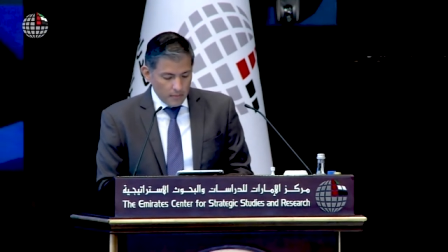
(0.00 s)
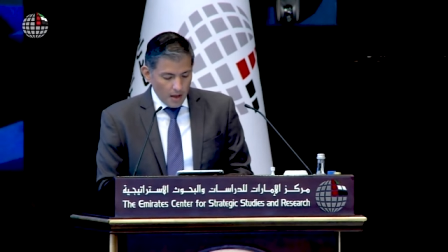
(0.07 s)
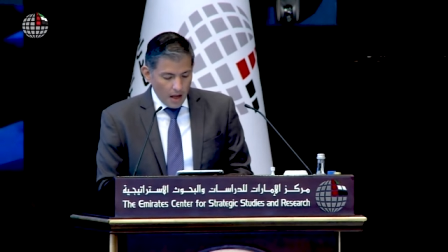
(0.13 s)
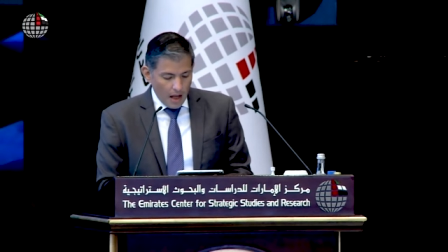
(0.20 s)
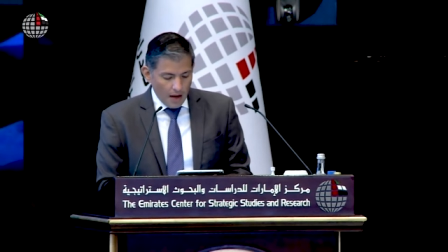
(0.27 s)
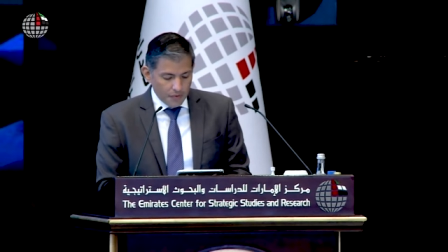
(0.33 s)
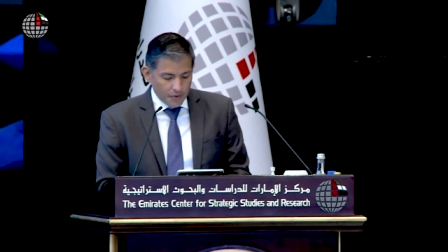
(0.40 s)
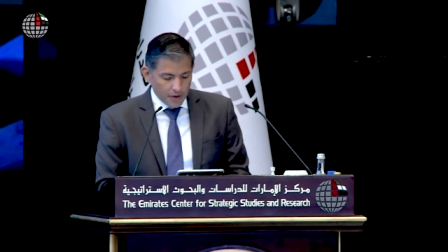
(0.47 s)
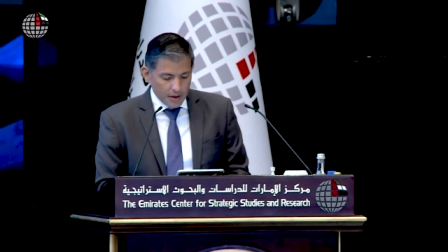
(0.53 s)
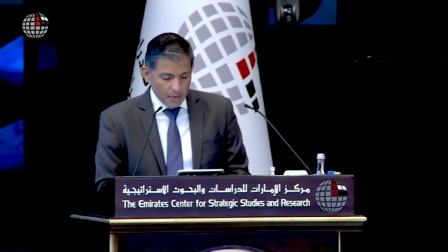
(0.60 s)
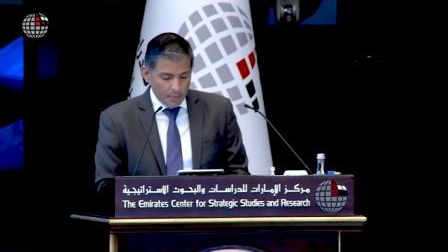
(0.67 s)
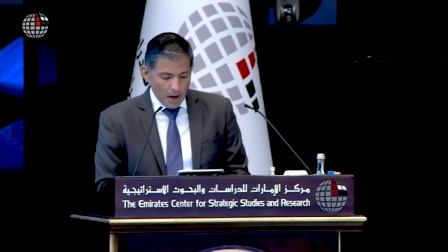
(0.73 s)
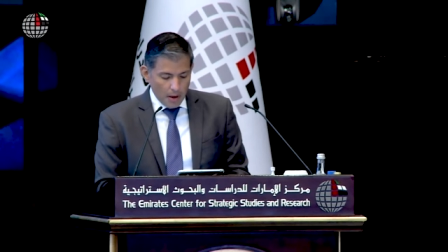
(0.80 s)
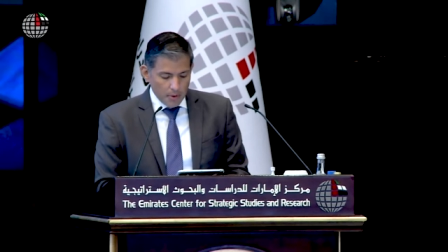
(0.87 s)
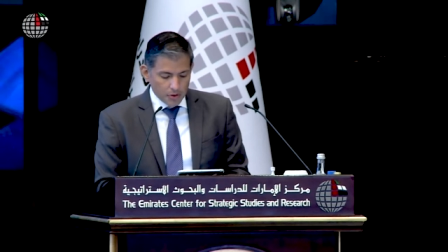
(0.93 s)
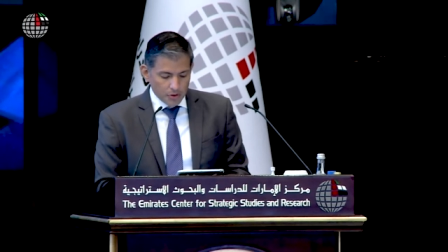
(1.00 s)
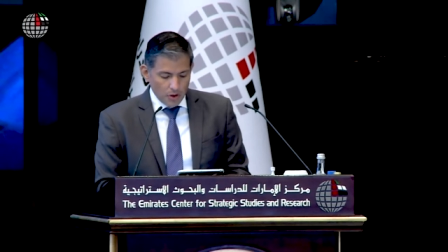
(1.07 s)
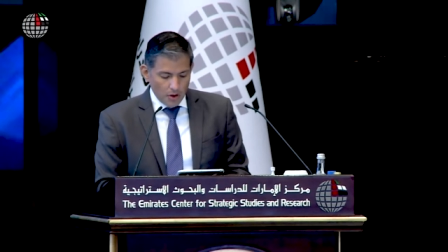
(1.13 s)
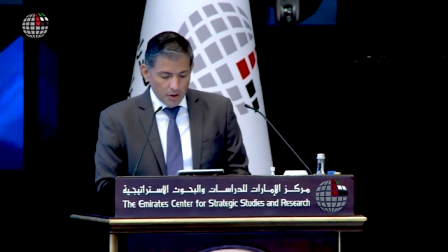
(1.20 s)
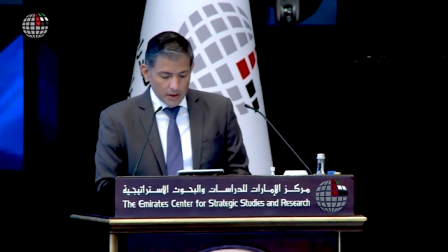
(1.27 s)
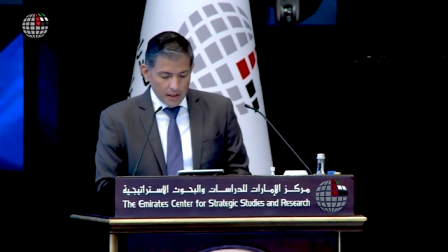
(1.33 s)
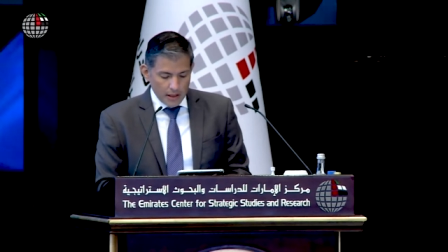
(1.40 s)
after the previous
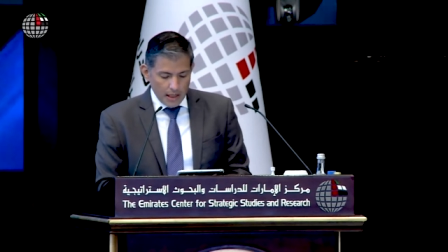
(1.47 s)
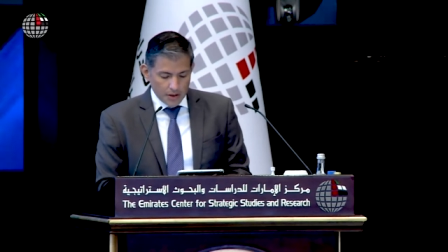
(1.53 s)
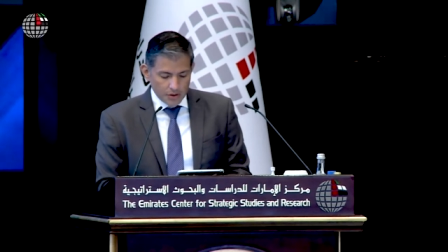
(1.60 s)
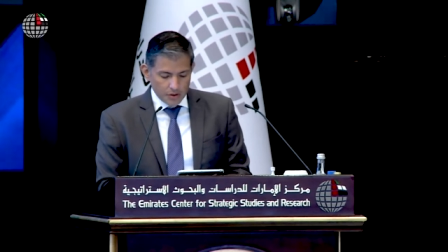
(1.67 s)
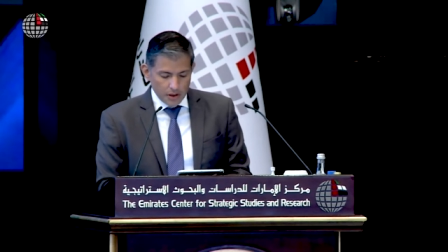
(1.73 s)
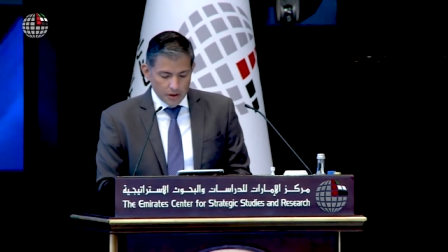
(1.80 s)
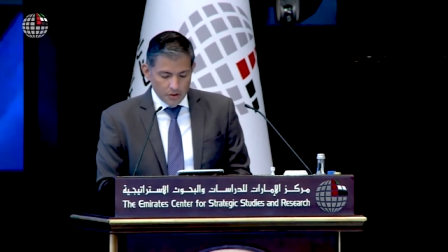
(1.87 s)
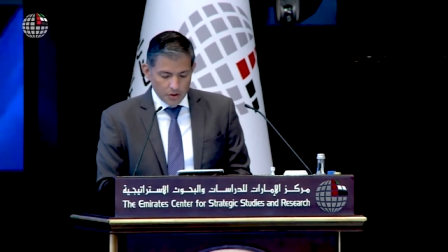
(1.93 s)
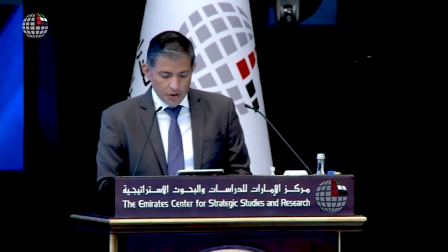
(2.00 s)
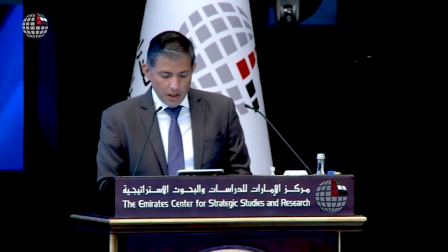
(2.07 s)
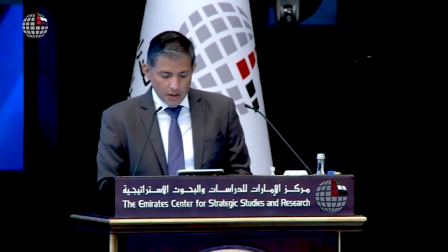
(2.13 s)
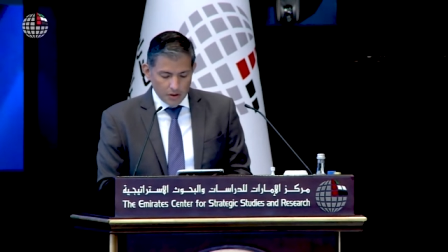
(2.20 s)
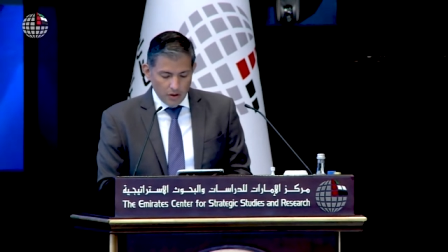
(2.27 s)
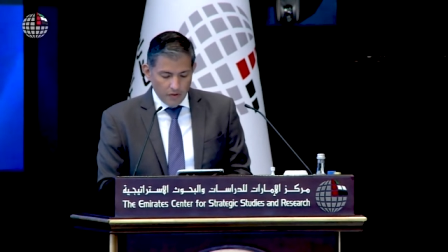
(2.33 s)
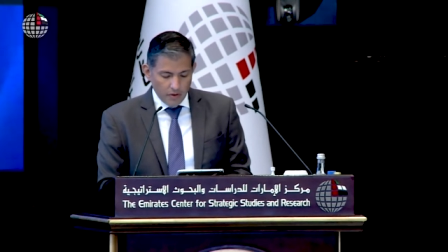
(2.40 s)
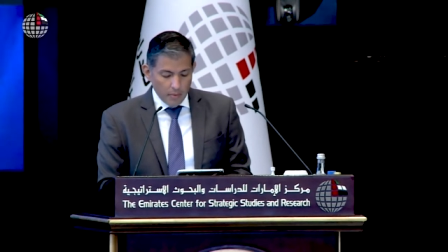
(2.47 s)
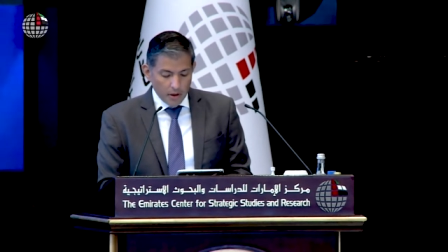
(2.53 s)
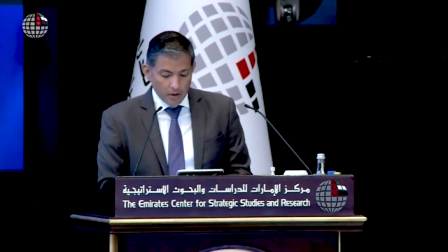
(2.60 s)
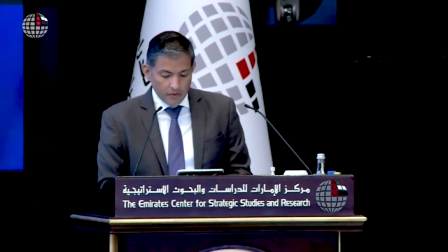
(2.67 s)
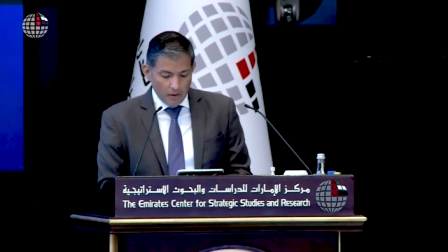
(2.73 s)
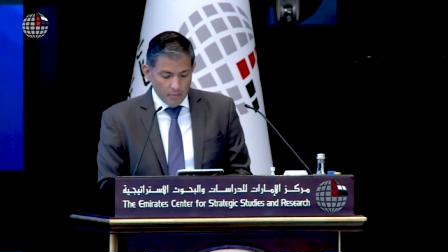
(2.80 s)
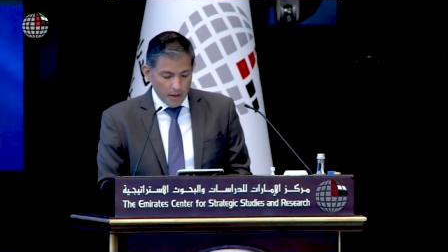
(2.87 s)
Congress election, the socialist government
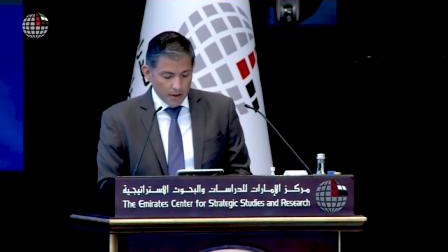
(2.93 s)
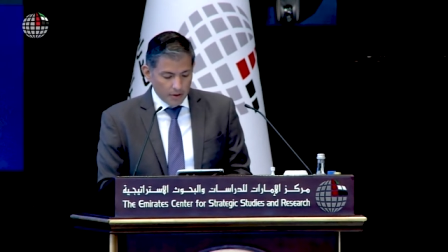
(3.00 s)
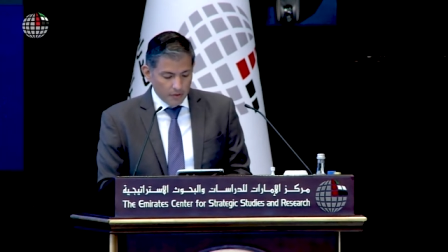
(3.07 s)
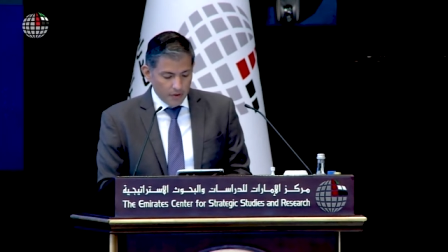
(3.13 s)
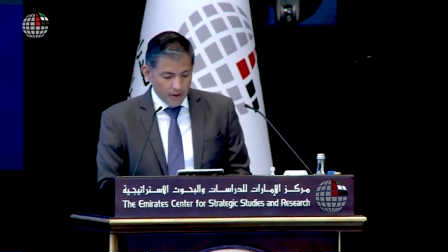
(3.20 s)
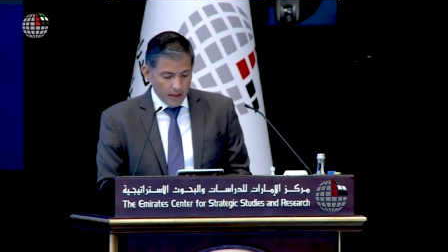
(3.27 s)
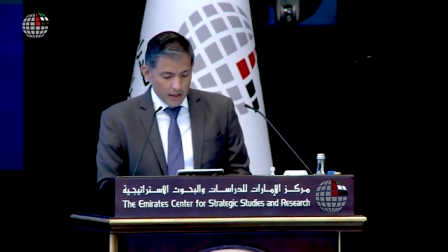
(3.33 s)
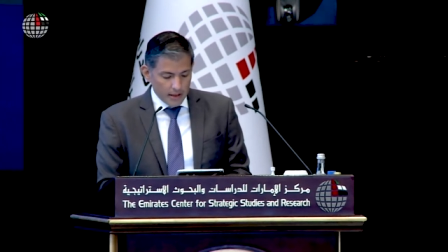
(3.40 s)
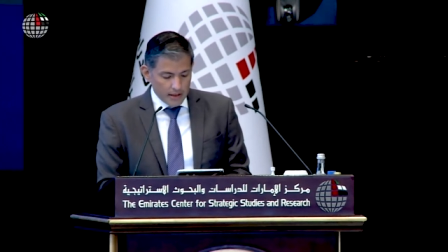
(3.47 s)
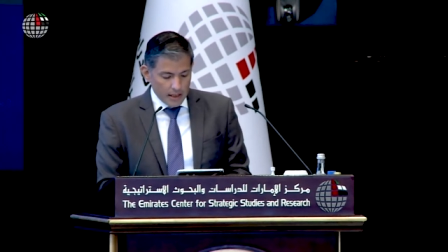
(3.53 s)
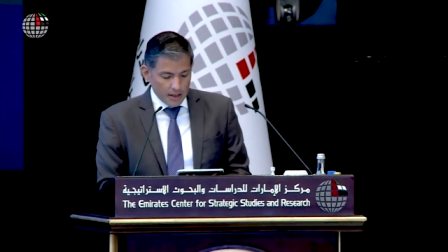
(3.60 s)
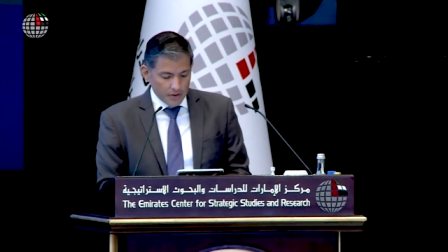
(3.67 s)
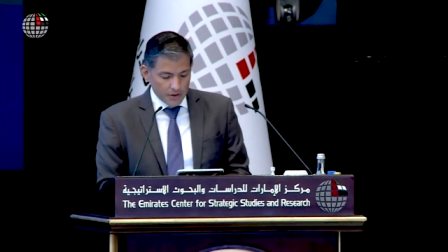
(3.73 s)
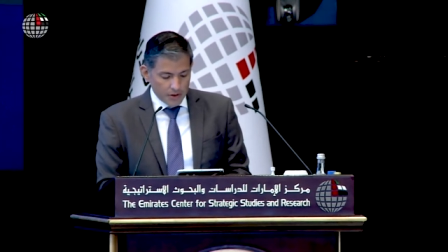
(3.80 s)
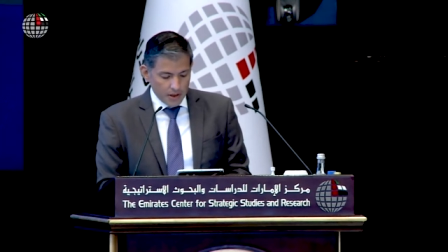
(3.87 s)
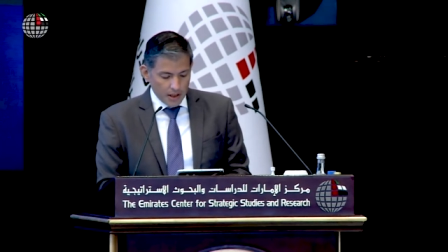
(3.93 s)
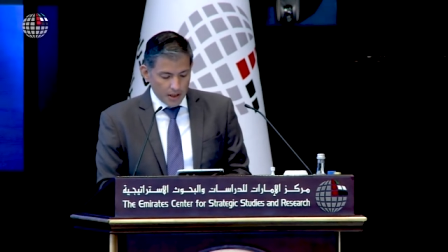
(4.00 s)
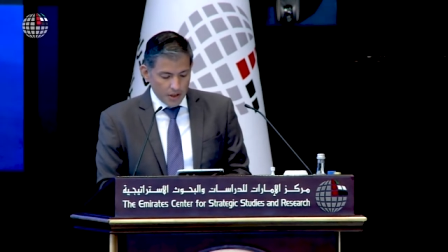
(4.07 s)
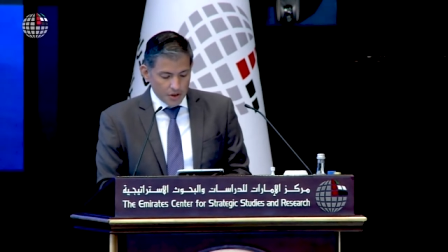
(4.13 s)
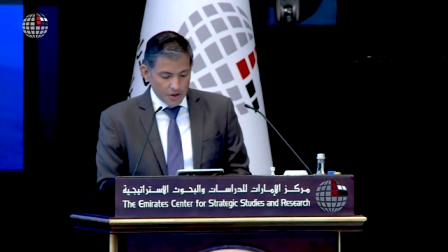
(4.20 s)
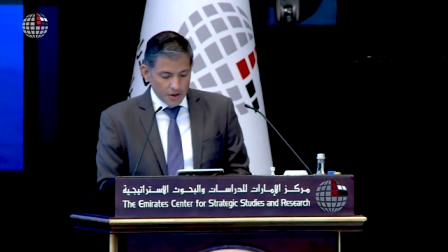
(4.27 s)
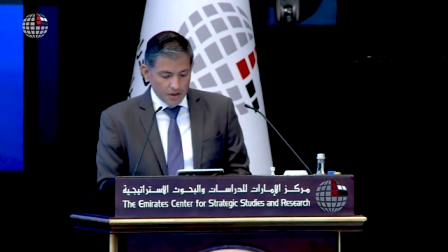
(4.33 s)
of Alberto Fernandez and Cristina
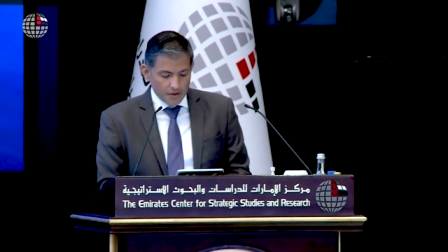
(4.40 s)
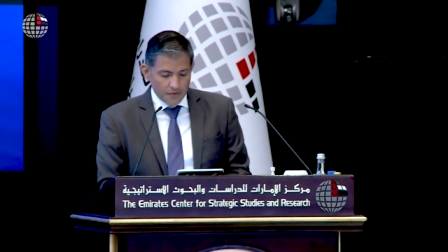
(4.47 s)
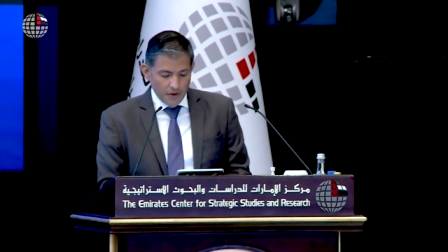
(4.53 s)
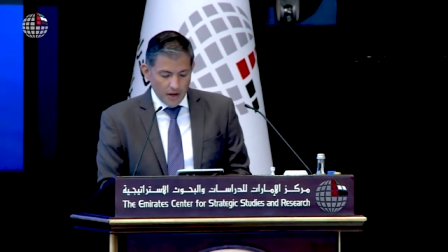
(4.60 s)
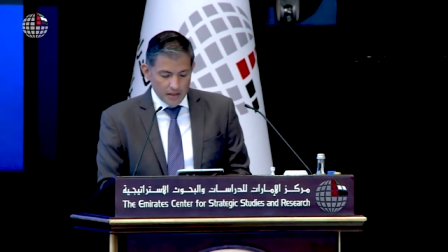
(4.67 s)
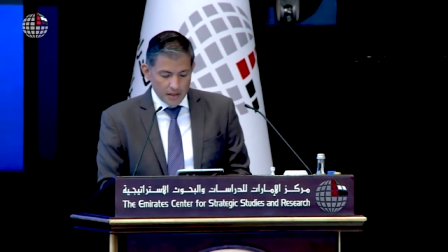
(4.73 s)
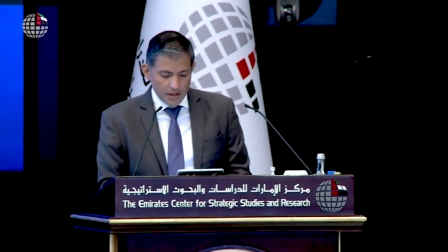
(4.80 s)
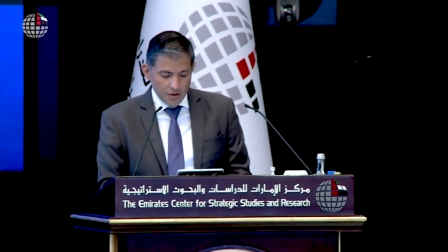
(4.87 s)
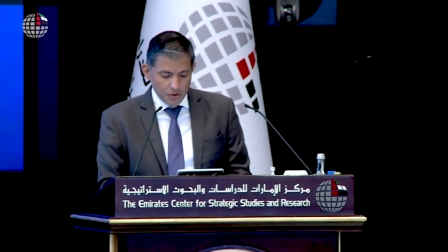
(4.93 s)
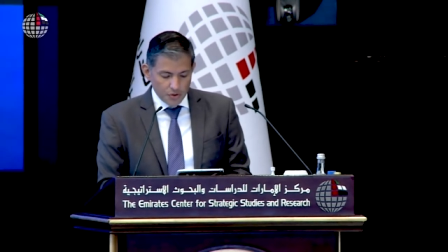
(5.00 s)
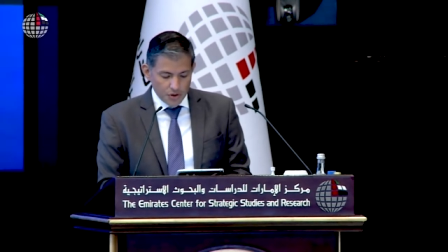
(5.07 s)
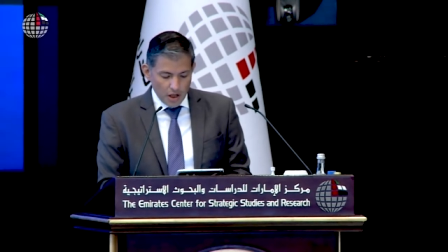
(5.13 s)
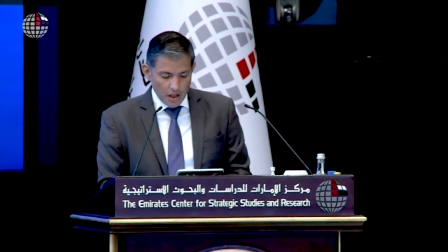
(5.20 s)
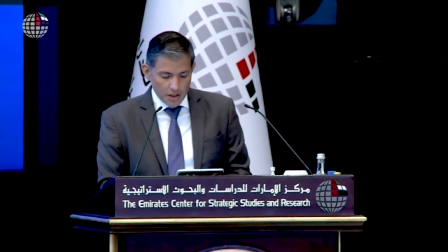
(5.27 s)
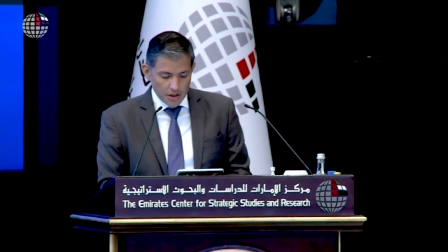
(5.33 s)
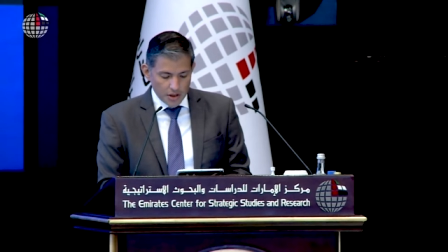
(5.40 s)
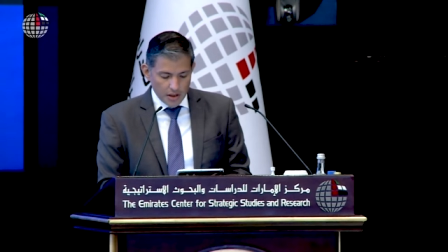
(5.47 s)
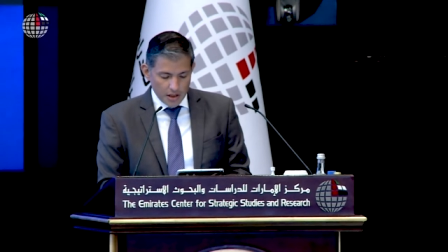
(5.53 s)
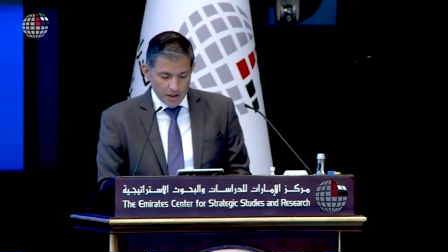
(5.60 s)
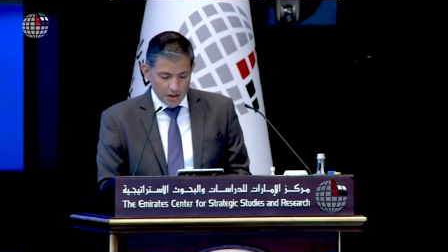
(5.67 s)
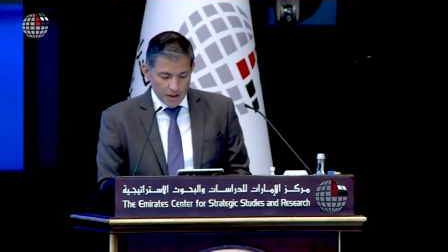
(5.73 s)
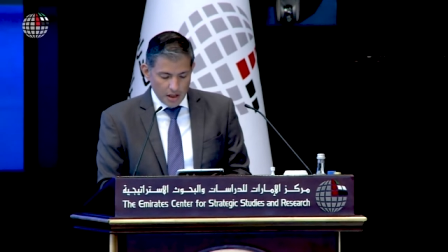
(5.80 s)
Kirchner is facing new challenges and,